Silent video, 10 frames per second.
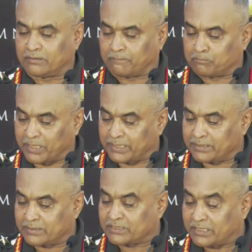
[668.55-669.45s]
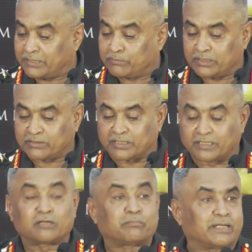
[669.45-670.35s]
migrants, and even
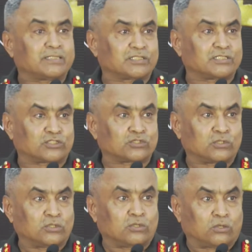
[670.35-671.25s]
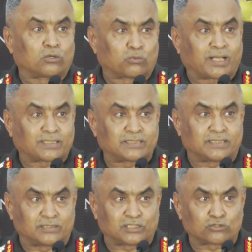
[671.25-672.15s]
critical medicines or
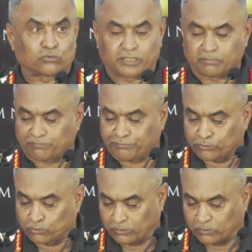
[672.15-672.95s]
vaccines, just to name a few.